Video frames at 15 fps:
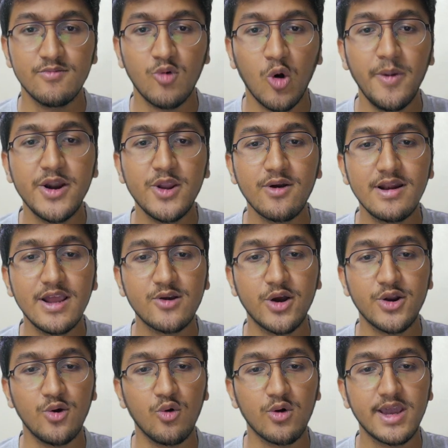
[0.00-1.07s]
The moment you click
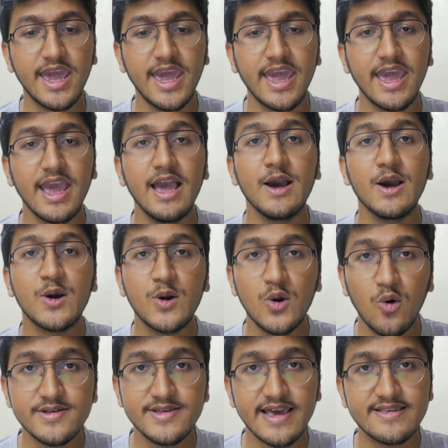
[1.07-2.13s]
on OK,
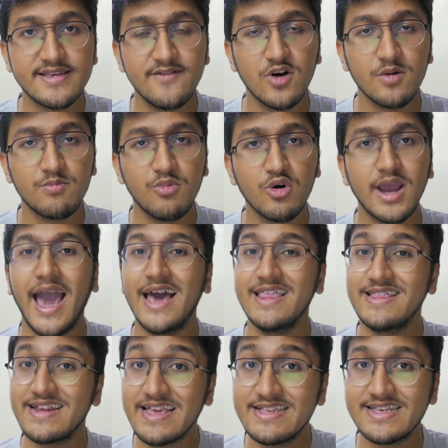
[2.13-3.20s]
close Excel workbook
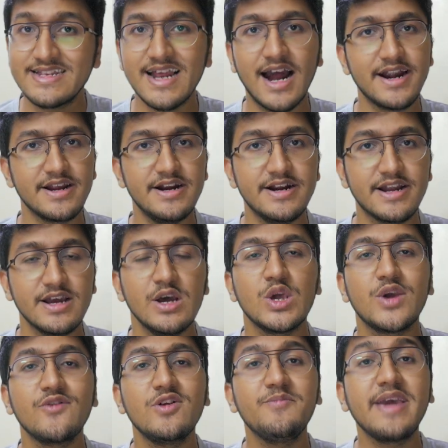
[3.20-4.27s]
and restart it,
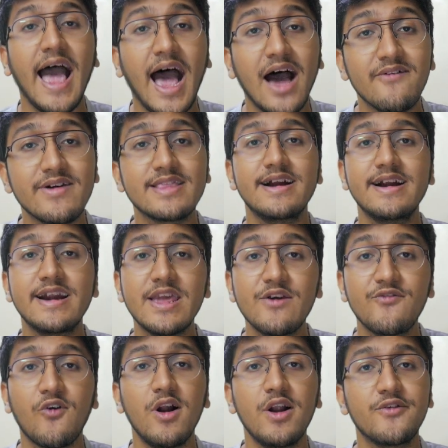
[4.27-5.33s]
you will be having the
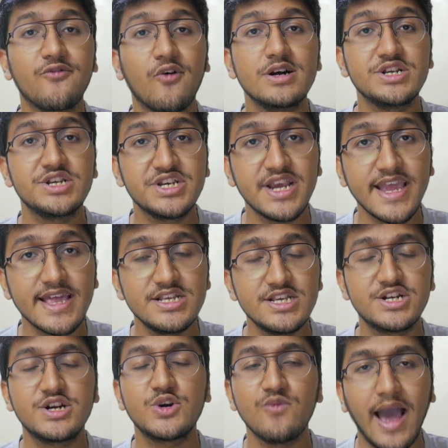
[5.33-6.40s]
default font
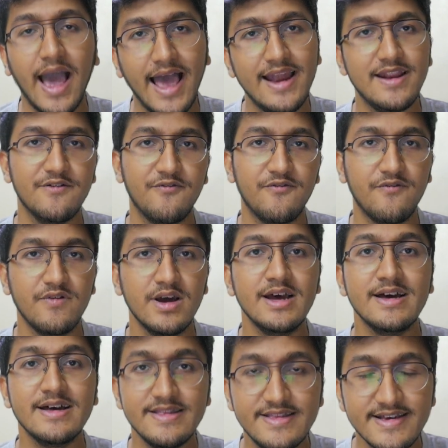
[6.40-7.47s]
changed to Aleph.
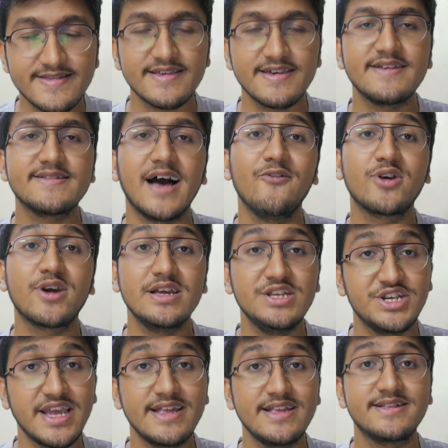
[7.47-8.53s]
This is how you can
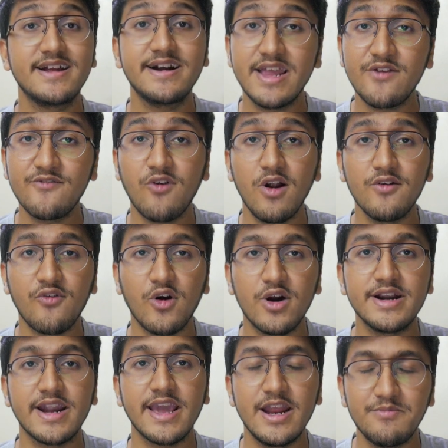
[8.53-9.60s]
change the default
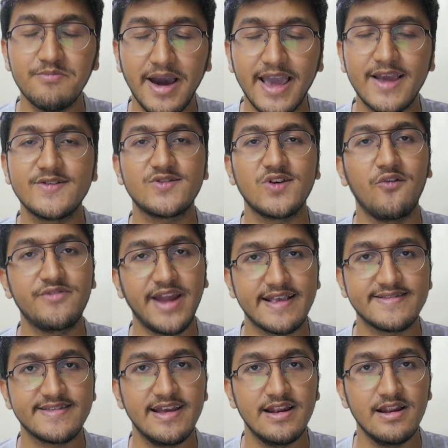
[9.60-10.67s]
font in Microsoft
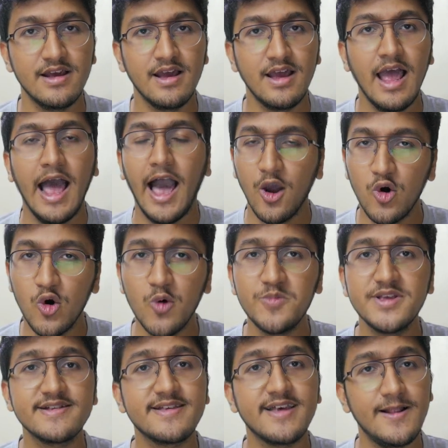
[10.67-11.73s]
Excel. I hope
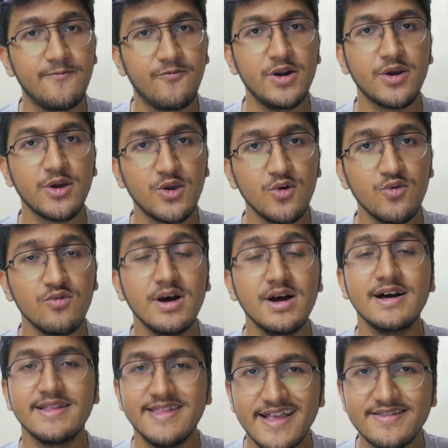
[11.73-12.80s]
this is helpful to you.
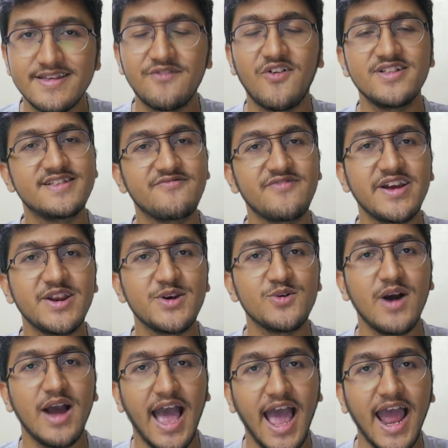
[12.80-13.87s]
That's it for this
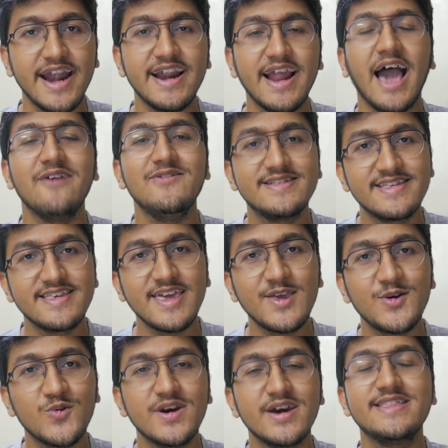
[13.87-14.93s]
video and I will see
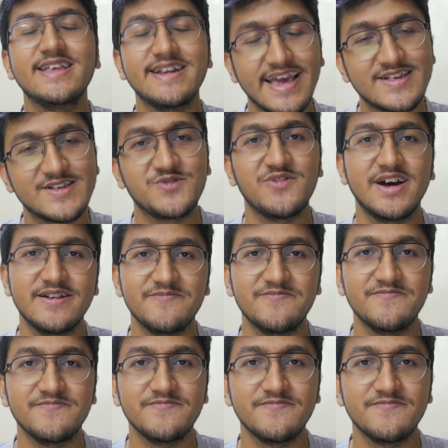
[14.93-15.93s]
you in the next one.